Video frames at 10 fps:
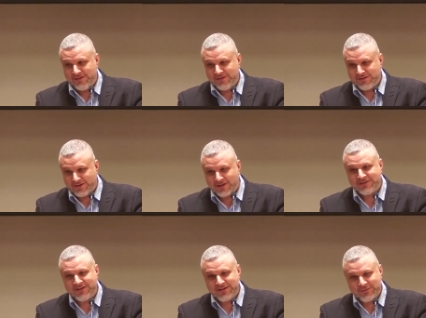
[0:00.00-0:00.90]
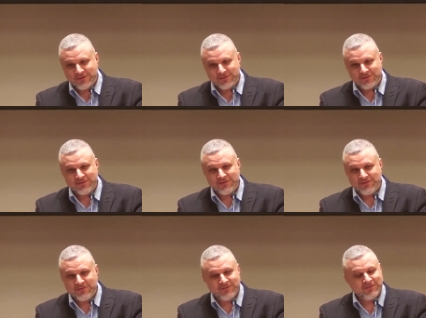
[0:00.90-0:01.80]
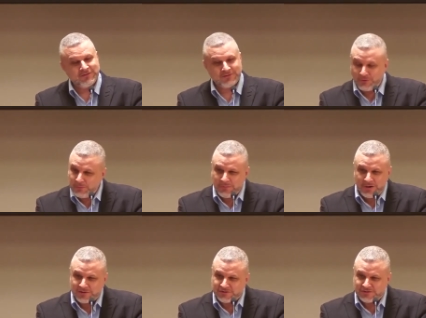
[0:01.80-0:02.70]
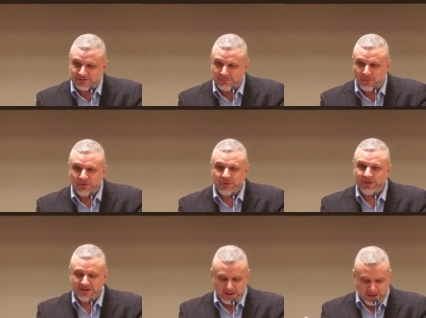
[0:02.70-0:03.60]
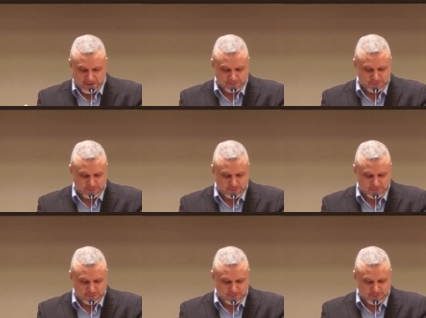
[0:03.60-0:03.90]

God's going to give us so much, more than we can ask or